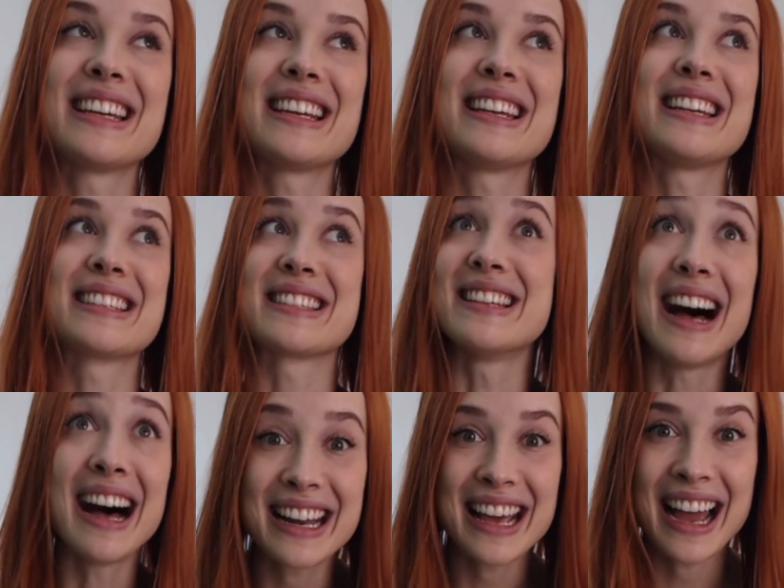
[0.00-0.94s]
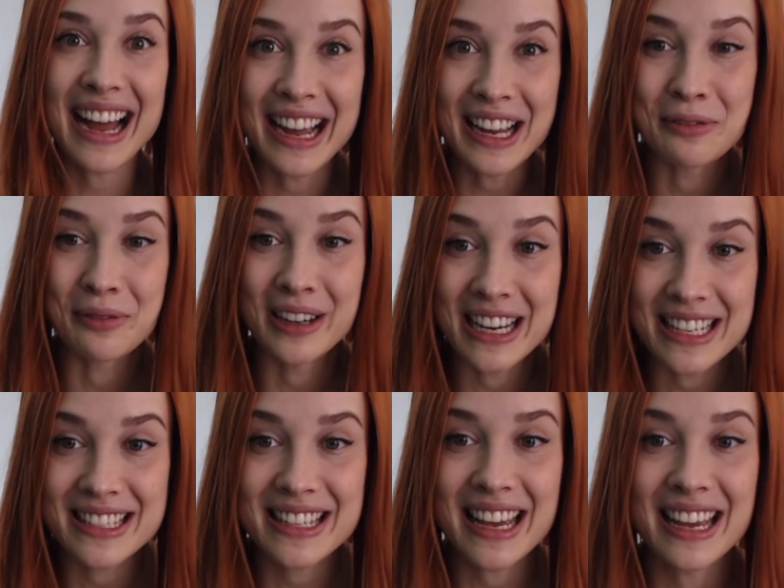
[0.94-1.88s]
is not high
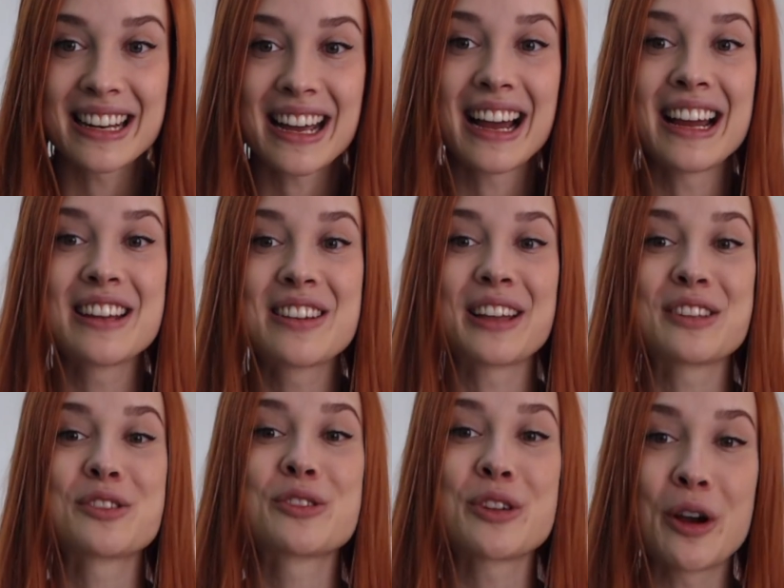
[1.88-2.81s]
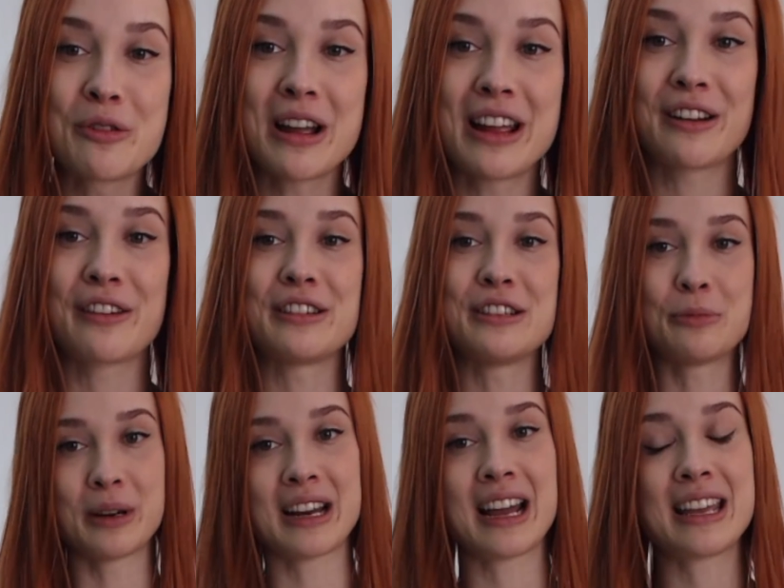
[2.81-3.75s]
risk, and I get so angry
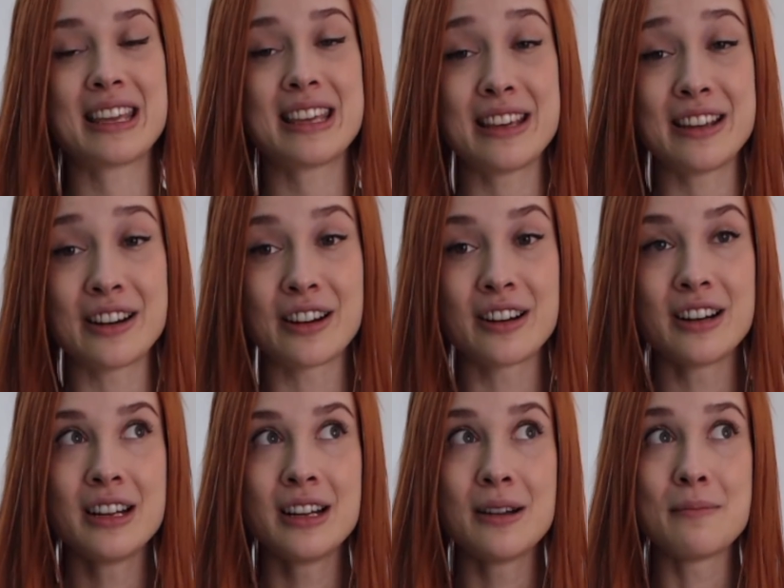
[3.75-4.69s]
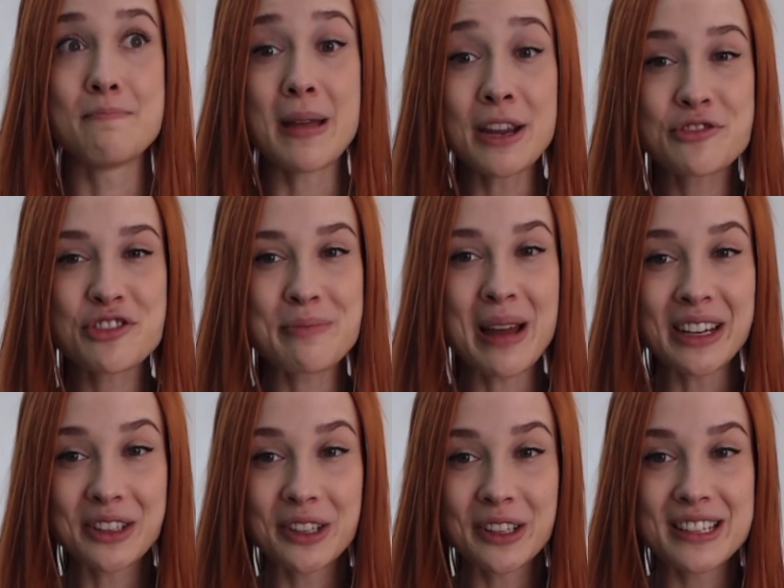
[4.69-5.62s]
when I hear major
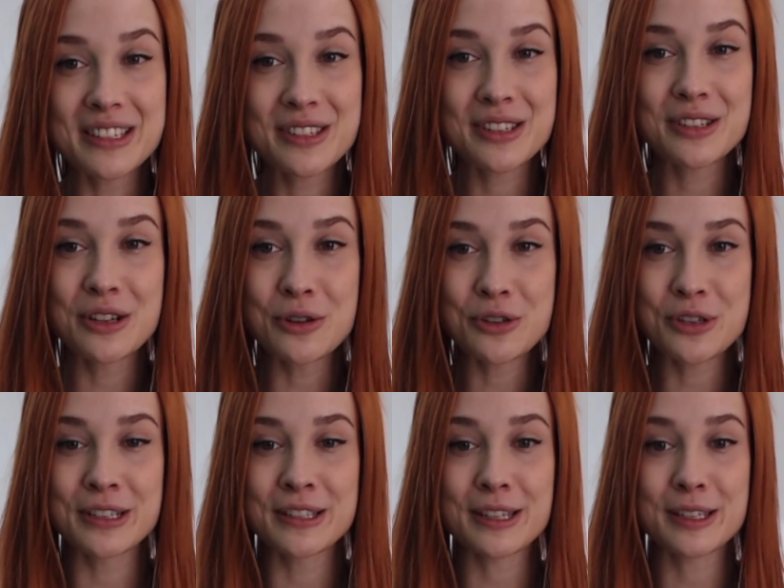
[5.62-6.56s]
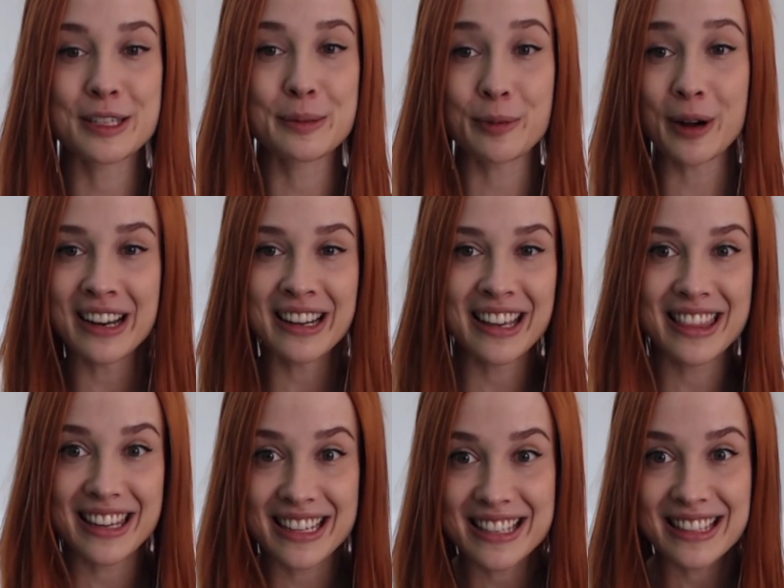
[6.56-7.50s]
medical institutions spreading this